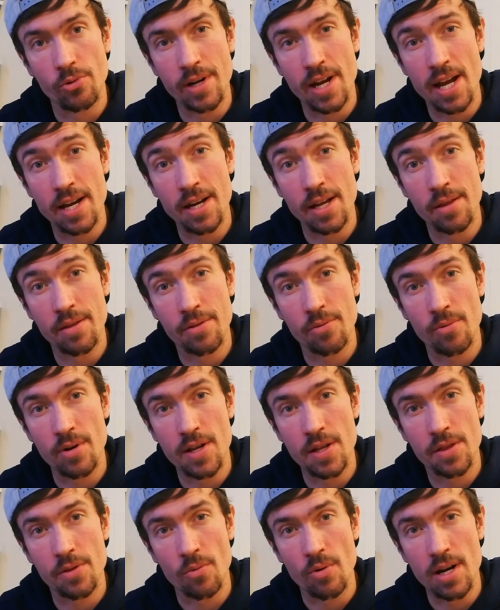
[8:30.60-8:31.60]
to create a
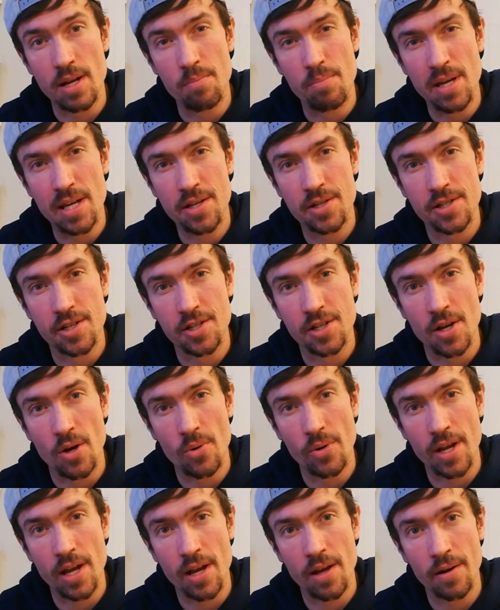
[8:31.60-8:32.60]
3/3 beast
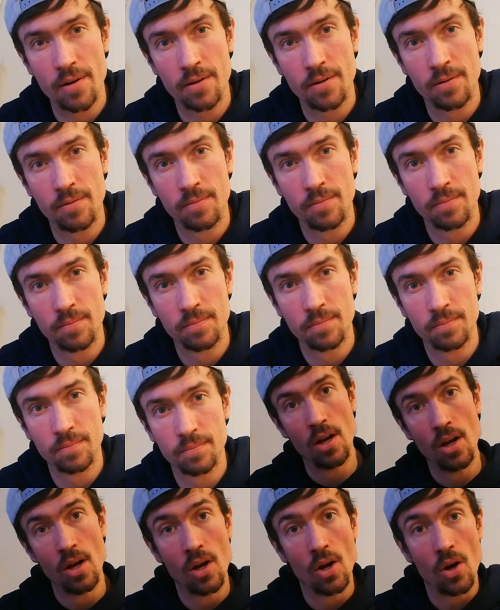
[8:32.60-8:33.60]
token,
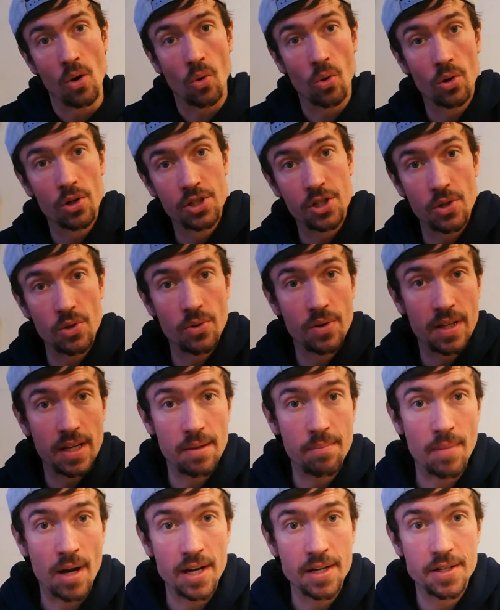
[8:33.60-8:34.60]
or do
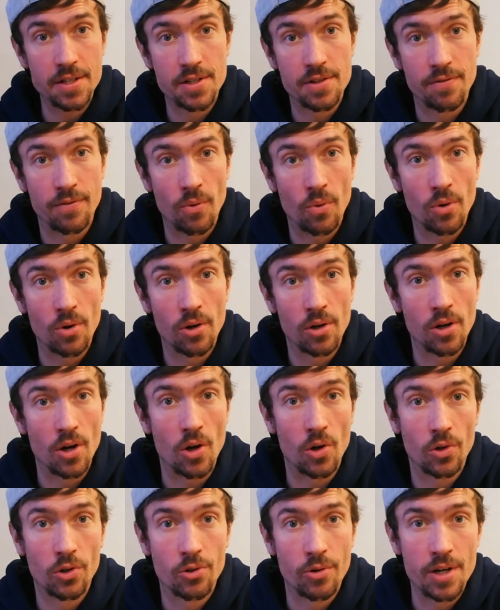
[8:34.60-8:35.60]
the
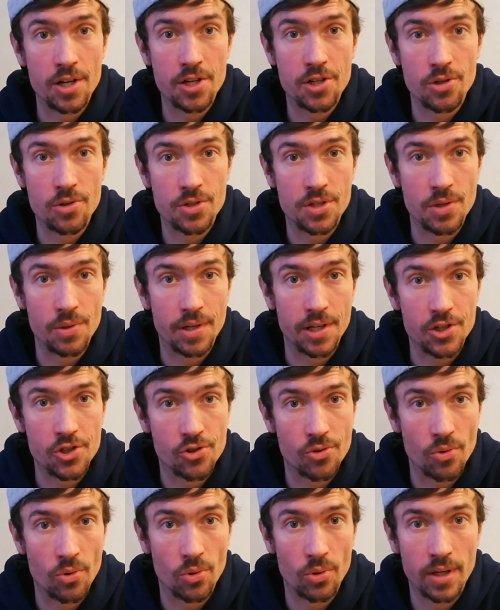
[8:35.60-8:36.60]
-4, all creatures you
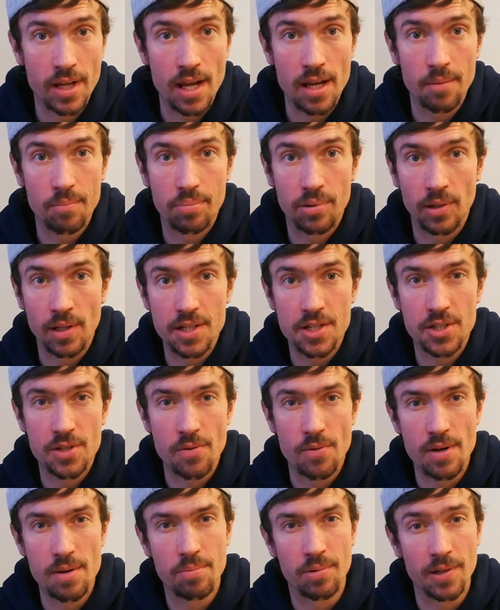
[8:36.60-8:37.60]
control get
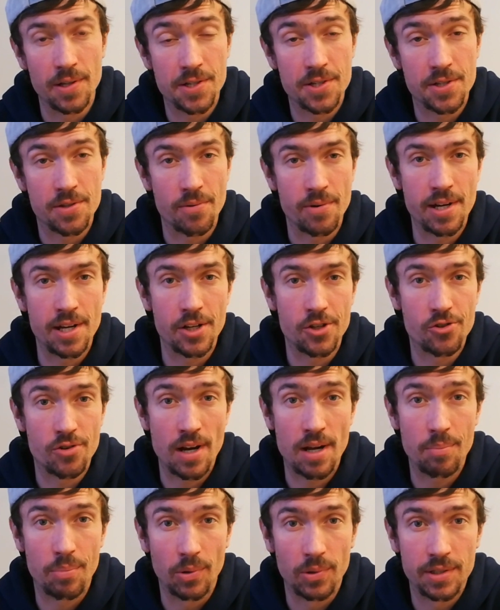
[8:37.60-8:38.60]
+3/+3
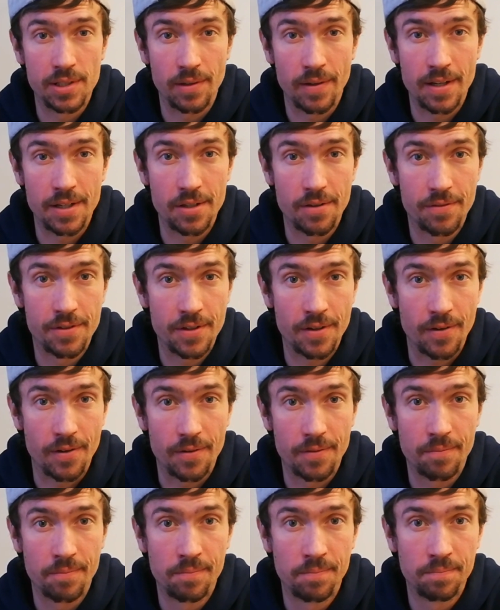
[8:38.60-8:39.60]
and trample till end of
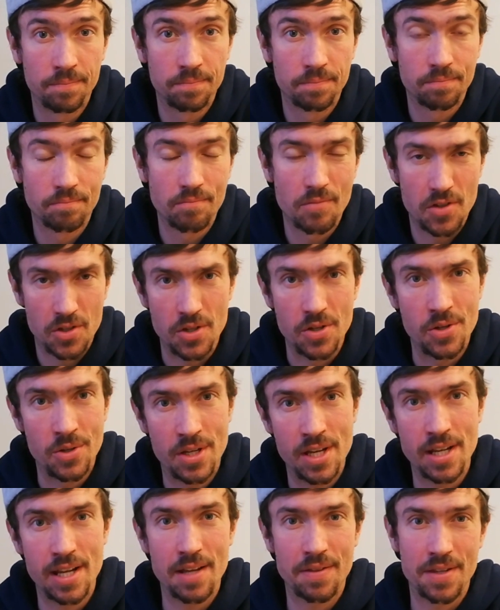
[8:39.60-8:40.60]
turn. So
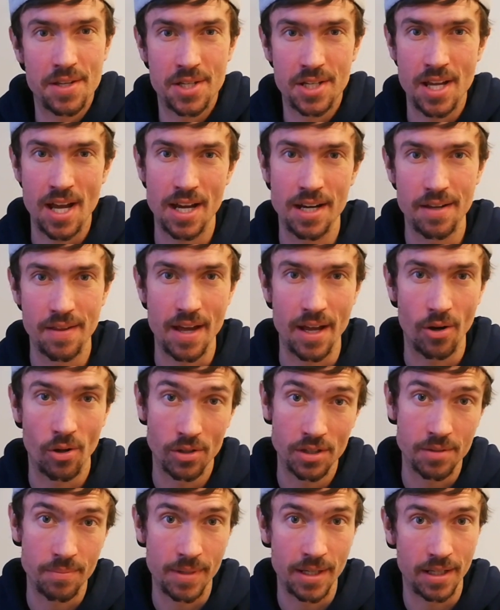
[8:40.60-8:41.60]
you can get this guy to
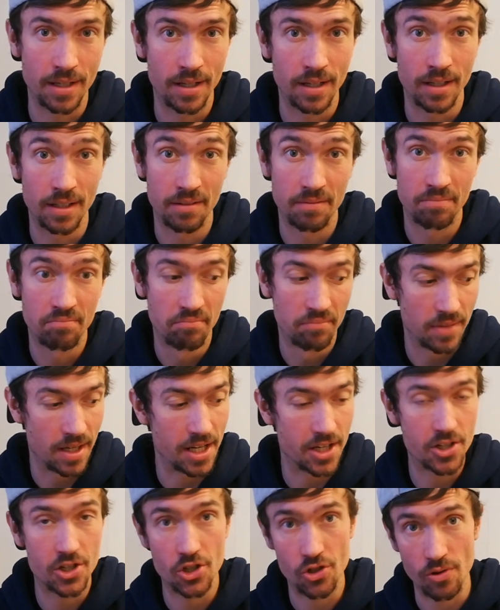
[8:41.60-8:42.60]
that ultimate
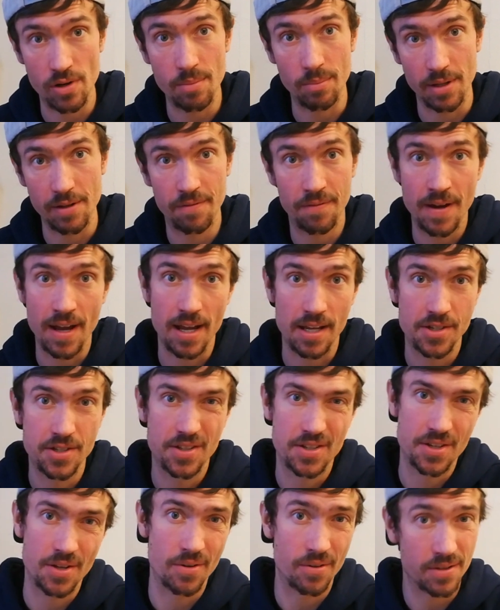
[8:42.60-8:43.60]
extremely
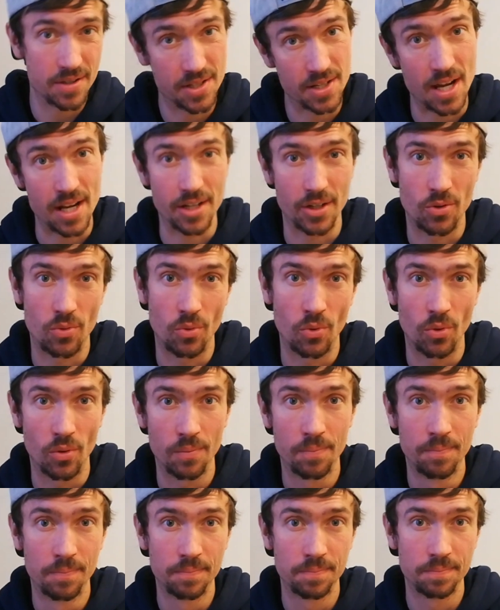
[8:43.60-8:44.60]
fast, so it's kind of
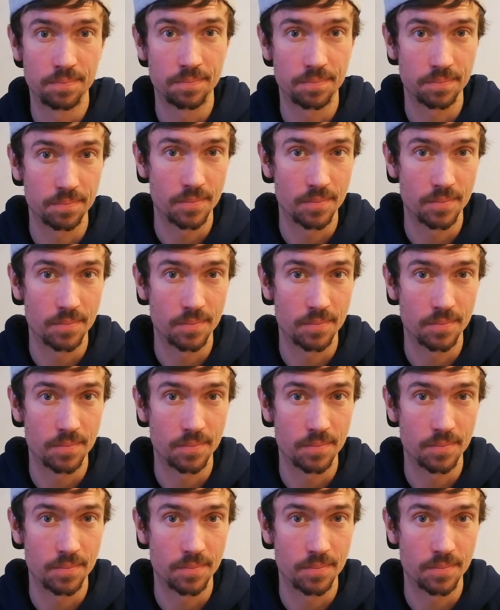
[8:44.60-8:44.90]
cool.